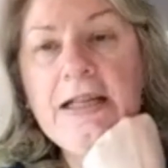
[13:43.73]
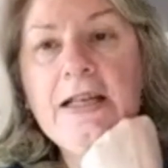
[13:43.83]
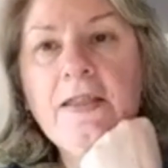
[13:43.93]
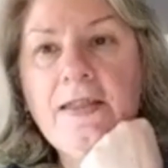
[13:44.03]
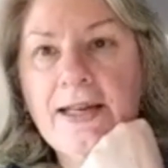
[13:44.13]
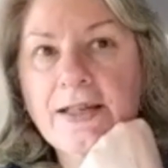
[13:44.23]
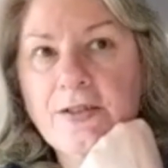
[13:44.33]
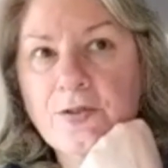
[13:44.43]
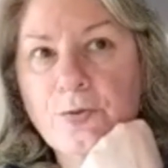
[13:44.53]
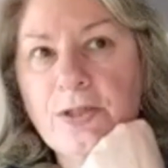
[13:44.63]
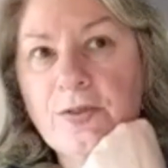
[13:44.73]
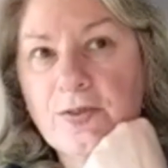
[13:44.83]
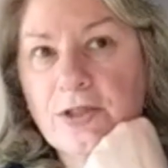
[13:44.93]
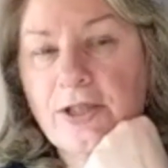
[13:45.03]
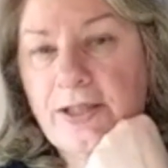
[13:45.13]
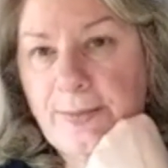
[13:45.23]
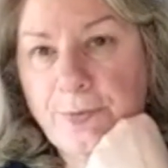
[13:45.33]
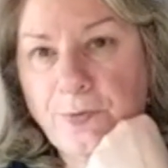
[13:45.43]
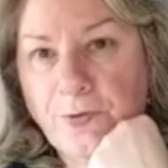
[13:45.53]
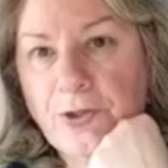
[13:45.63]
That is going to start on April
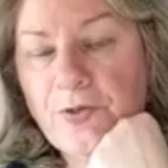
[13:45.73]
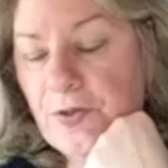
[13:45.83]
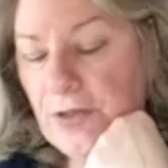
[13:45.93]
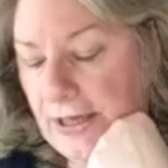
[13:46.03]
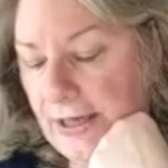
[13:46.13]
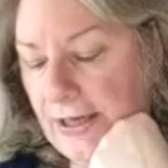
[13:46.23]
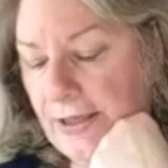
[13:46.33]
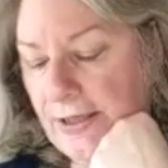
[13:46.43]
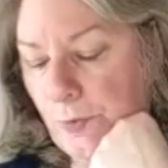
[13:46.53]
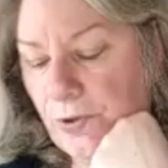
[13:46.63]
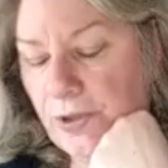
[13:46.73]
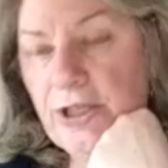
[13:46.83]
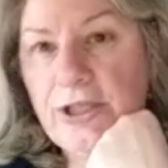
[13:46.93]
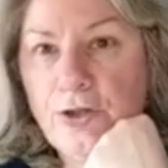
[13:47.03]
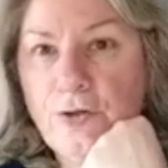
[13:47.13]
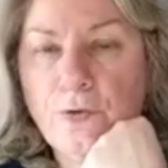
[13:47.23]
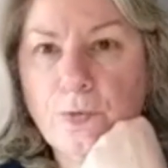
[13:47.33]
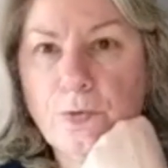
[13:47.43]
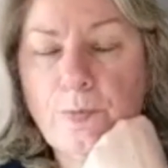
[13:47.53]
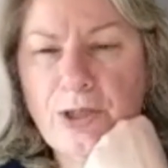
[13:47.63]
1st, and it will continue
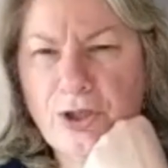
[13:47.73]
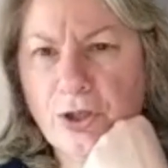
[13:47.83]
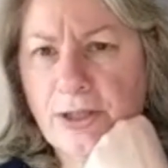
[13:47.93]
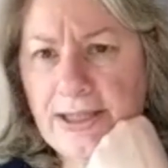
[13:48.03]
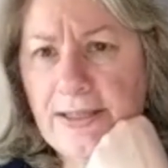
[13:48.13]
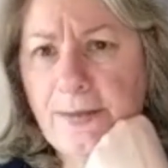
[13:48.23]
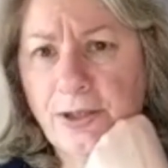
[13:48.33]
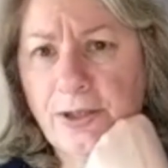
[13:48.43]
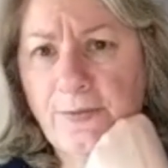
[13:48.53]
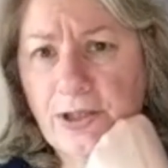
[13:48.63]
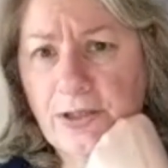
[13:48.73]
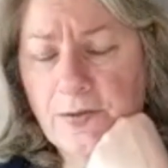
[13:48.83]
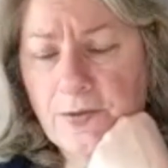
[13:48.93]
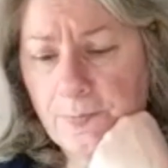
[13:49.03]
through mid-July, I believe it is.